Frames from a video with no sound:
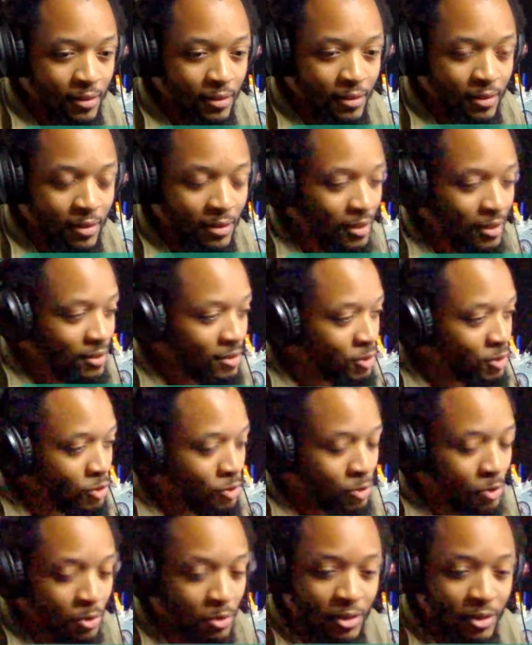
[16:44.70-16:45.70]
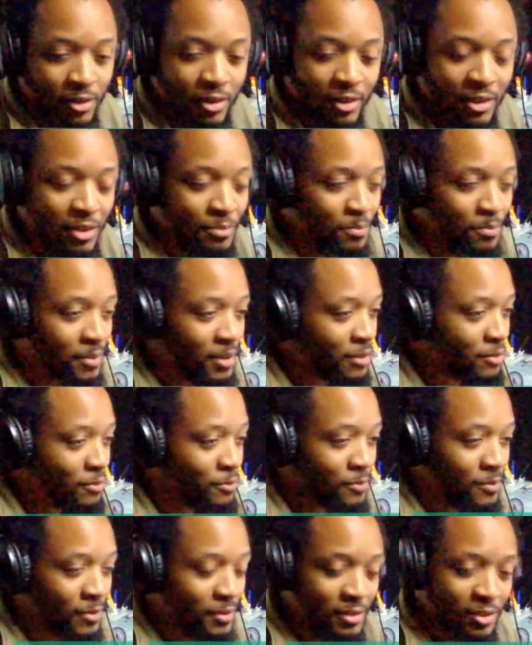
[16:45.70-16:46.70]
Delete the store, delete me,
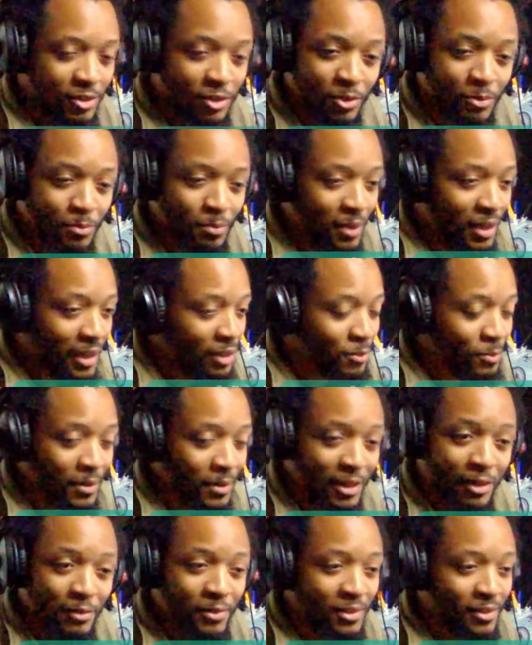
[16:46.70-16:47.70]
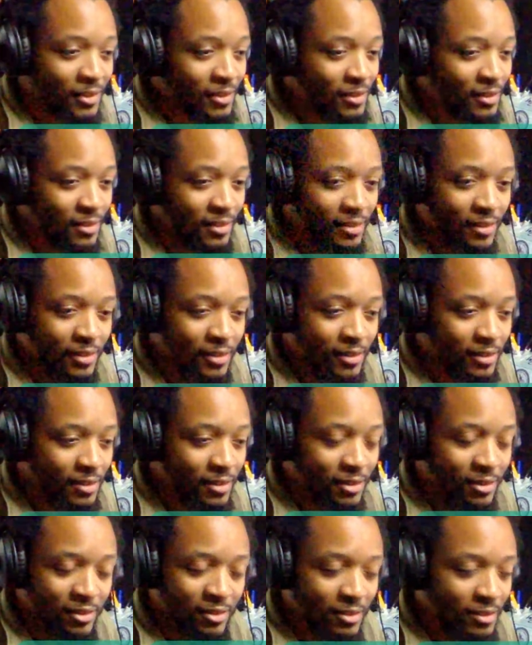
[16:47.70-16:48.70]
block whatever.
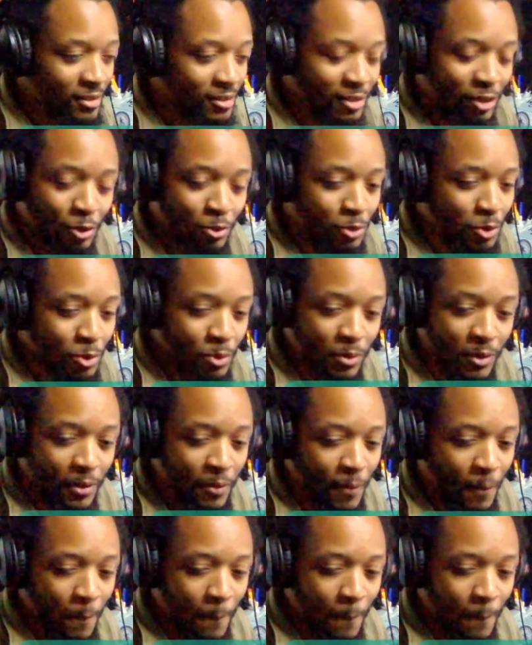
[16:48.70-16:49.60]
Don't do it.